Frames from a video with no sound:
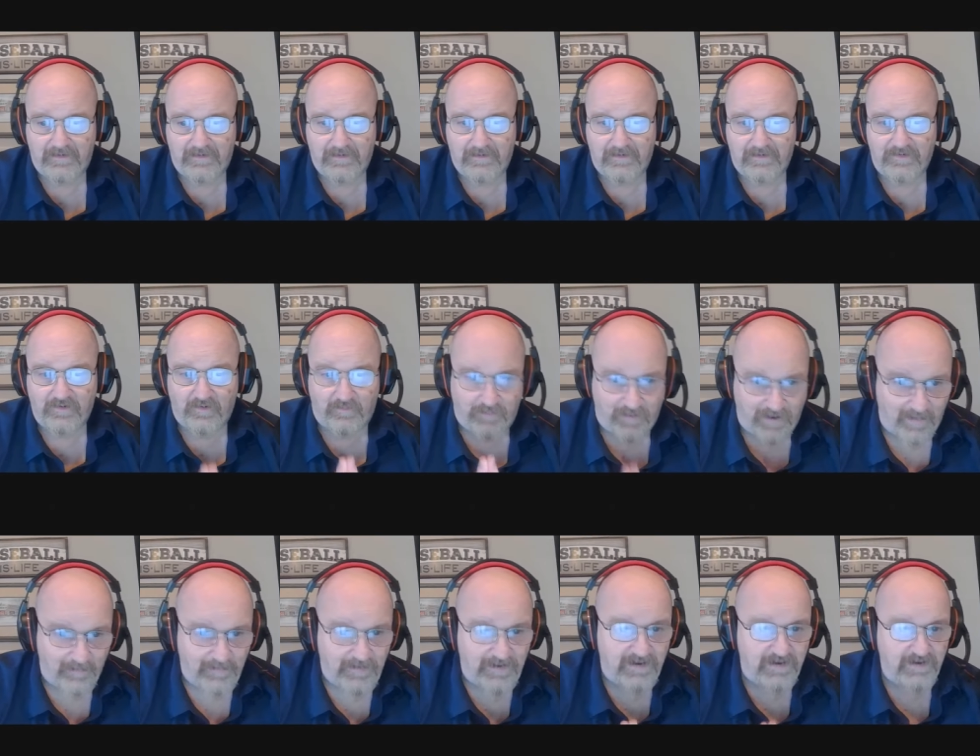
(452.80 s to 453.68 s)
you're
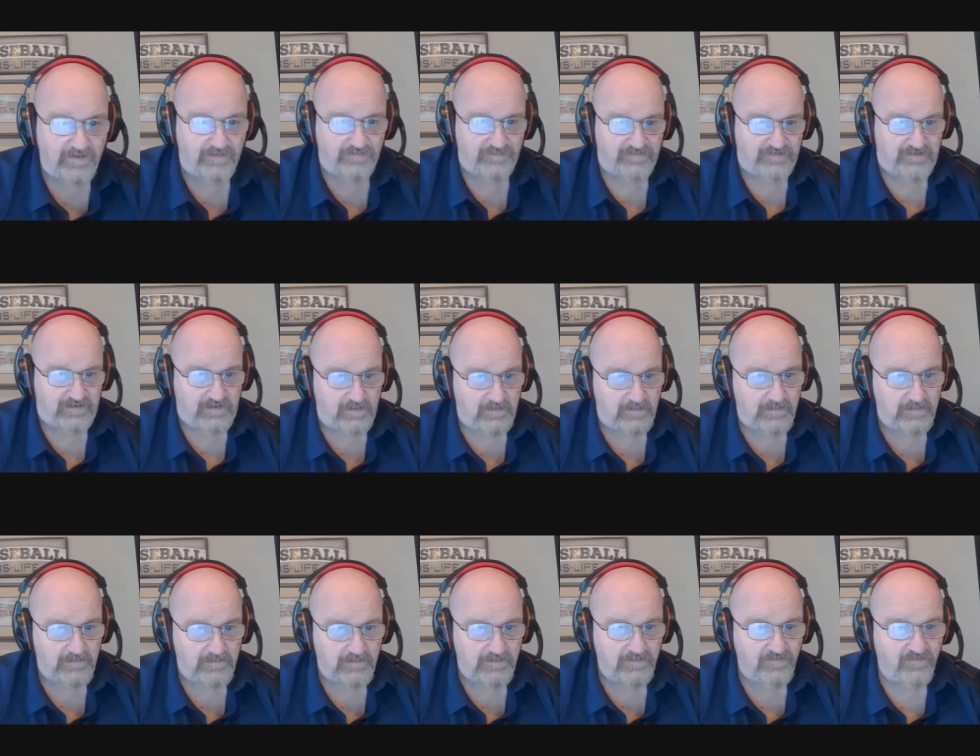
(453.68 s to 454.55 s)
probably guilty.
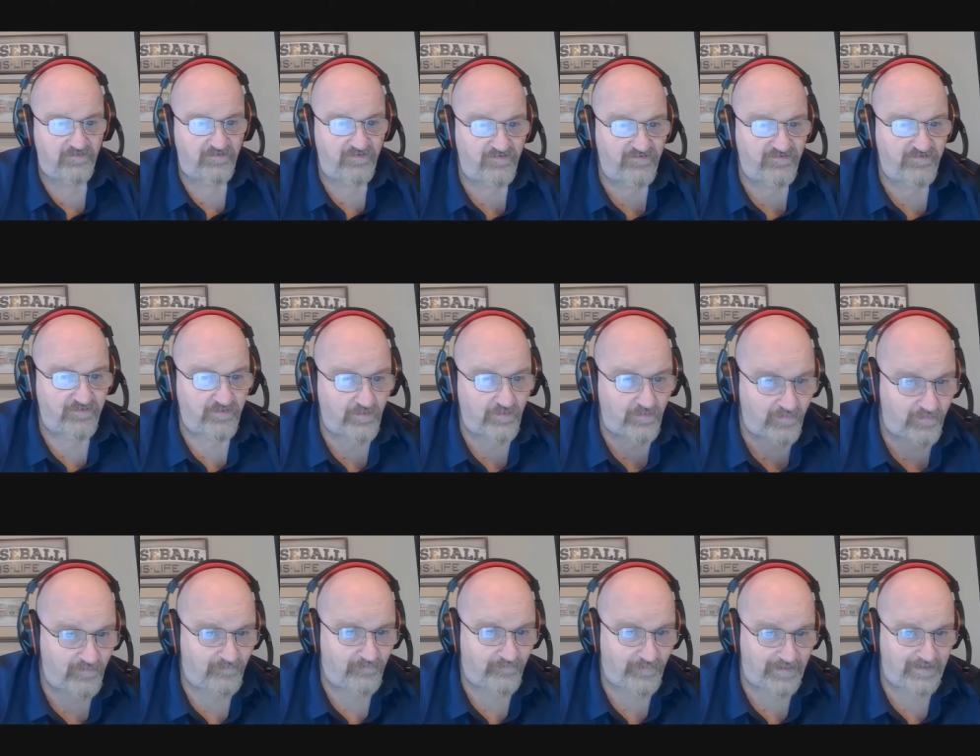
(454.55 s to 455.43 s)
She still
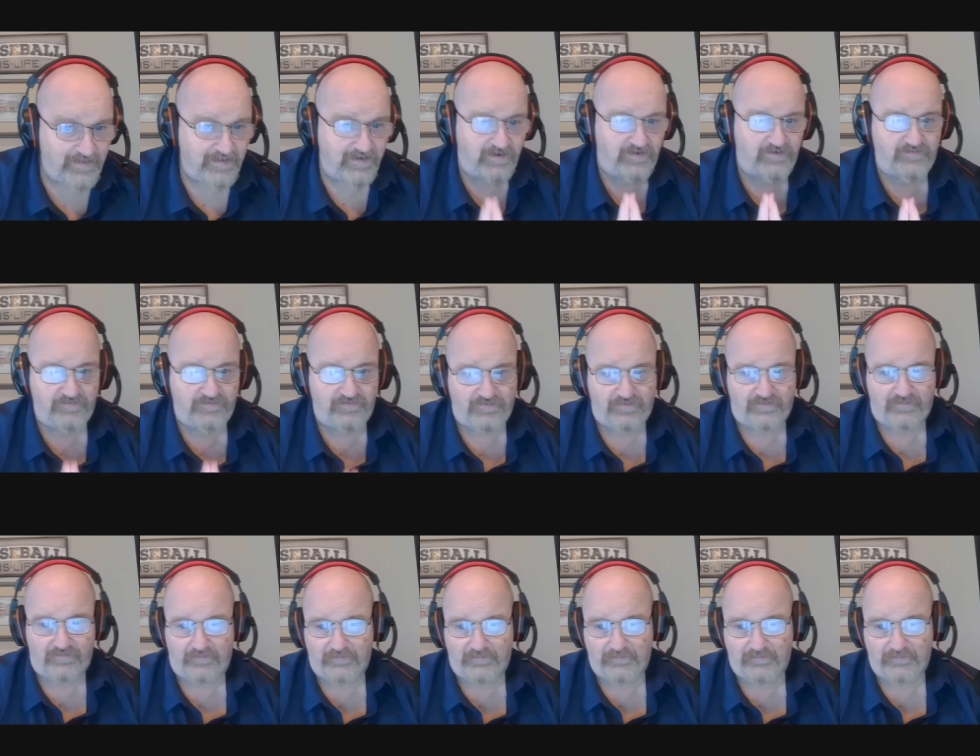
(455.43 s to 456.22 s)
defended you.